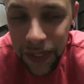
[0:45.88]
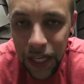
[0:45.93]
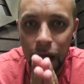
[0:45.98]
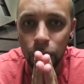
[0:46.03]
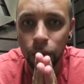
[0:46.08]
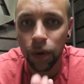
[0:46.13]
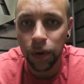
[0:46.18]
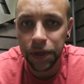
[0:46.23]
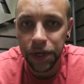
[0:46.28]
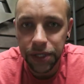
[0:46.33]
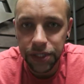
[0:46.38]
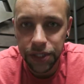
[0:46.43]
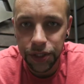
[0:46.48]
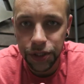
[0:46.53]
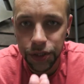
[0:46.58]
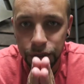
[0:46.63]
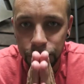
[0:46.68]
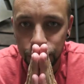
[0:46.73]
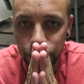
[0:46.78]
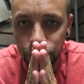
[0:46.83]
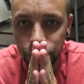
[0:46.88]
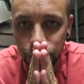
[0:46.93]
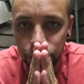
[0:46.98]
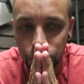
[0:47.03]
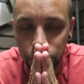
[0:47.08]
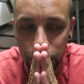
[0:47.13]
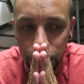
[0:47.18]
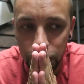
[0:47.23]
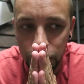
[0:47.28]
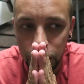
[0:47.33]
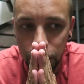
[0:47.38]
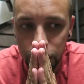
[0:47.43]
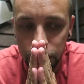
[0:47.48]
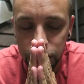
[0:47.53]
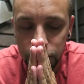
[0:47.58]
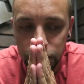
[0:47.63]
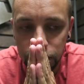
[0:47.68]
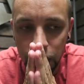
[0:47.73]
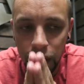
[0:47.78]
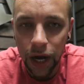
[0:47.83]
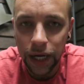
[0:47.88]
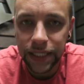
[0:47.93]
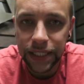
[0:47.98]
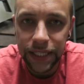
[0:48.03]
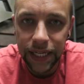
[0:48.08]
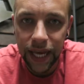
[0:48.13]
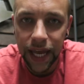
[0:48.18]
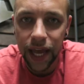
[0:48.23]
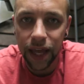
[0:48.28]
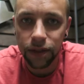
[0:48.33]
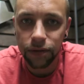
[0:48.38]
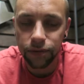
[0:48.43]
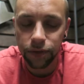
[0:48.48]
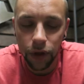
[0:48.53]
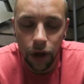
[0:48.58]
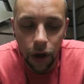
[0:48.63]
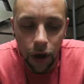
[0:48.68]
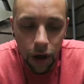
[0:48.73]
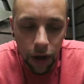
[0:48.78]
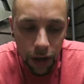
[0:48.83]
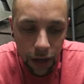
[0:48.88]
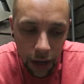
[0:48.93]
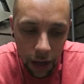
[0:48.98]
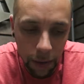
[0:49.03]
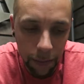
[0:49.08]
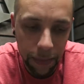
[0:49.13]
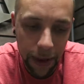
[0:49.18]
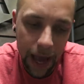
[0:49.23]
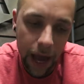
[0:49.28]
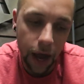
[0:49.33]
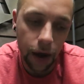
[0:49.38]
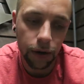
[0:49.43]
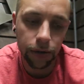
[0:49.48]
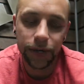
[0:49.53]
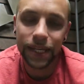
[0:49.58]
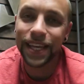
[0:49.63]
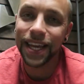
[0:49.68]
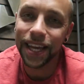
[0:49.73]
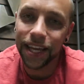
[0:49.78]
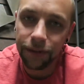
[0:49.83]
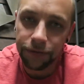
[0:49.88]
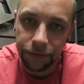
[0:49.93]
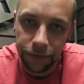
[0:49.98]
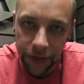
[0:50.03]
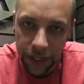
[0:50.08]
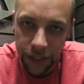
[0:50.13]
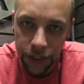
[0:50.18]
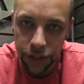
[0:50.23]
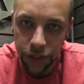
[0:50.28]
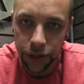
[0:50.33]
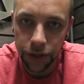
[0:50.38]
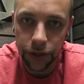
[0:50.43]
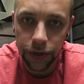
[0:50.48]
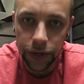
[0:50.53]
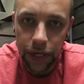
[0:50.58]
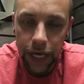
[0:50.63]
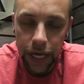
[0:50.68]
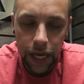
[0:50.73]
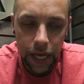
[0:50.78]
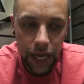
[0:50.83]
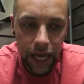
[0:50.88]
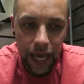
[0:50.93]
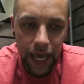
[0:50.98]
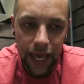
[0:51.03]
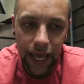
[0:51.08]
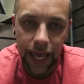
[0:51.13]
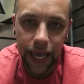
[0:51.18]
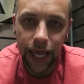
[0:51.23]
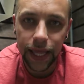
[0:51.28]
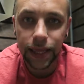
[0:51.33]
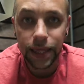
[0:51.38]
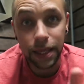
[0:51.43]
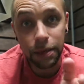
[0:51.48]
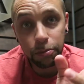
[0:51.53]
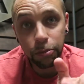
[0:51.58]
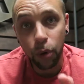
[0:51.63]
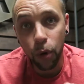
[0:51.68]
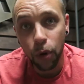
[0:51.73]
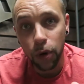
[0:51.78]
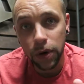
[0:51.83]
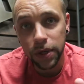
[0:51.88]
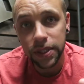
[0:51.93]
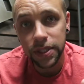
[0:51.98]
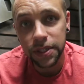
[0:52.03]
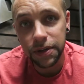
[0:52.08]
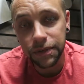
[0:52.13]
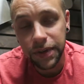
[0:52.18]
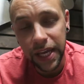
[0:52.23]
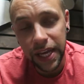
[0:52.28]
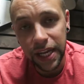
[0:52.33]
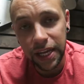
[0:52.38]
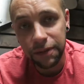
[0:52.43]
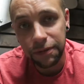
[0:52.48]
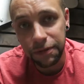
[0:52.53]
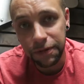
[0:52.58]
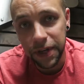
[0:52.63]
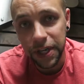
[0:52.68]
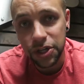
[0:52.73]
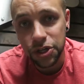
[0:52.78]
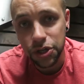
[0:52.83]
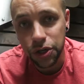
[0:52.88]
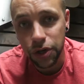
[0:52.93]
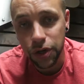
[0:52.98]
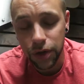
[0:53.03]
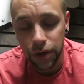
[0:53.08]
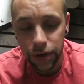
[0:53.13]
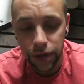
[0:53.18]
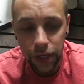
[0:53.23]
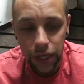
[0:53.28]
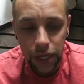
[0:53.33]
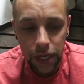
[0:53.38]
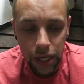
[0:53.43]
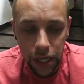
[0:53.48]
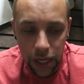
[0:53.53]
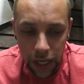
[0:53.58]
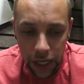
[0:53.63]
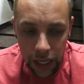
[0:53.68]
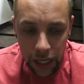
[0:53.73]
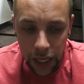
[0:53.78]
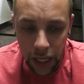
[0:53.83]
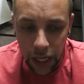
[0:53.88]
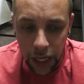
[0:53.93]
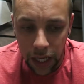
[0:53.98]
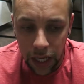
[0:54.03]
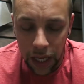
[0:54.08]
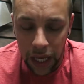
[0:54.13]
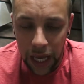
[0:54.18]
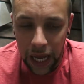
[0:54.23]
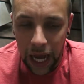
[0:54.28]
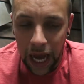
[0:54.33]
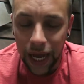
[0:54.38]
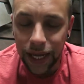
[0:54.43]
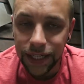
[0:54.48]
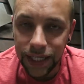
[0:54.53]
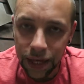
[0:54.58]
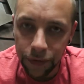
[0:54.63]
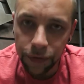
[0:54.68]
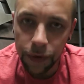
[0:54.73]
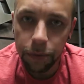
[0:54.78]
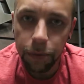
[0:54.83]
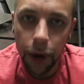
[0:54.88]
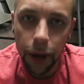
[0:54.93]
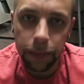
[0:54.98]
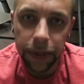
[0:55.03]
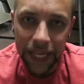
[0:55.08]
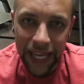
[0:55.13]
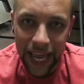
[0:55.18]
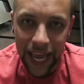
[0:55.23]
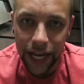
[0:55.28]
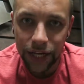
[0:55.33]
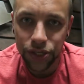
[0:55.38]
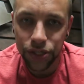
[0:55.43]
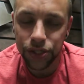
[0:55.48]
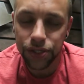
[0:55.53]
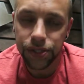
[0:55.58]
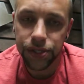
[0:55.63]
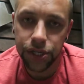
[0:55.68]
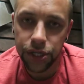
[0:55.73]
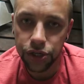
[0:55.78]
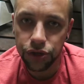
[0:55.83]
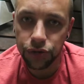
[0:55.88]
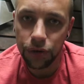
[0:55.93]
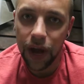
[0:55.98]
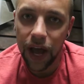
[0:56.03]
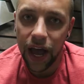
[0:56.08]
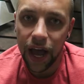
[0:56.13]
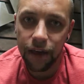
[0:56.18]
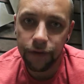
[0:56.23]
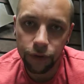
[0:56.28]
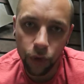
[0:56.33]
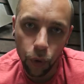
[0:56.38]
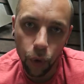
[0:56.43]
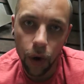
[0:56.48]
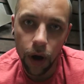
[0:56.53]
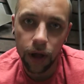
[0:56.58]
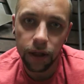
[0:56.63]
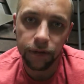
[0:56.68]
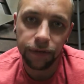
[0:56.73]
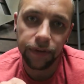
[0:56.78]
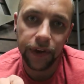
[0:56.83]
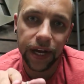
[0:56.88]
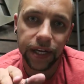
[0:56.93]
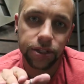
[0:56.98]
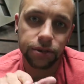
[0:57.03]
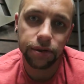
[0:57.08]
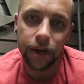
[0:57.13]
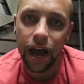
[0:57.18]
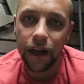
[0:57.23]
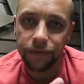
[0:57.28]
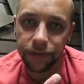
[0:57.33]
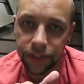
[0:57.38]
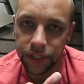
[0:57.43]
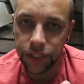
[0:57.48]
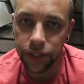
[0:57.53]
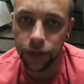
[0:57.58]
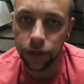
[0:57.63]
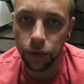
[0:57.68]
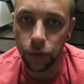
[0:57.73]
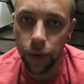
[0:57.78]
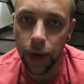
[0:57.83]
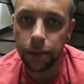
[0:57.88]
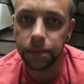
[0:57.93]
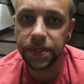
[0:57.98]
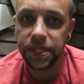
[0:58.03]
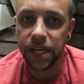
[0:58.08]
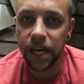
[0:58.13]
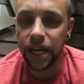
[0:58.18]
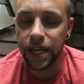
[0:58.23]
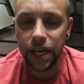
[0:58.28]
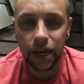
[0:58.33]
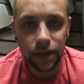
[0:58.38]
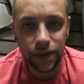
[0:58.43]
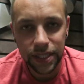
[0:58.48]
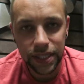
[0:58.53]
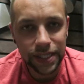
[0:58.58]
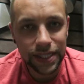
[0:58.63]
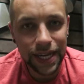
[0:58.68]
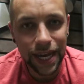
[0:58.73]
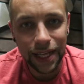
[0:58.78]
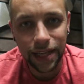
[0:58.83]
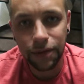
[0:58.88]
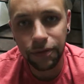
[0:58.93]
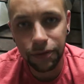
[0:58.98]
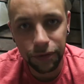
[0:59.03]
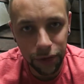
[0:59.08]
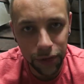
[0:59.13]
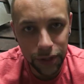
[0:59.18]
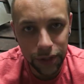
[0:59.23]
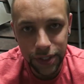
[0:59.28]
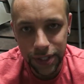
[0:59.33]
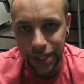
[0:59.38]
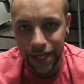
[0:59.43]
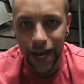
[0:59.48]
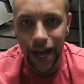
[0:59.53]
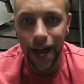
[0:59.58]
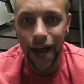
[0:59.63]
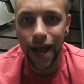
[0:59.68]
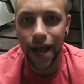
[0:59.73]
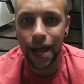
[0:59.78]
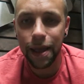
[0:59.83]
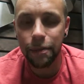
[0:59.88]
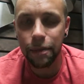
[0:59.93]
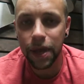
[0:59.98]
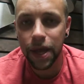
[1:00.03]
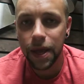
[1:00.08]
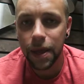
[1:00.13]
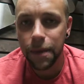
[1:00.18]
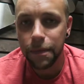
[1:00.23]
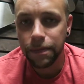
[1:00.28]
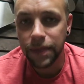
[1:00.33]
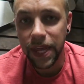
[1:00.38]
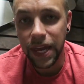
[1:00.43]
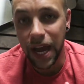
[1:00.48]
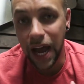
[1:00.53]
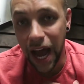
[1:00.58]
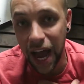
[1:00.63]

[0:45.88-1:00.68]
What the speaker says: I wanted to talk today on the vlog about getting featured and the importance of getting featured on different publications to drive qualified traffic to your website. Now, this is not the first time that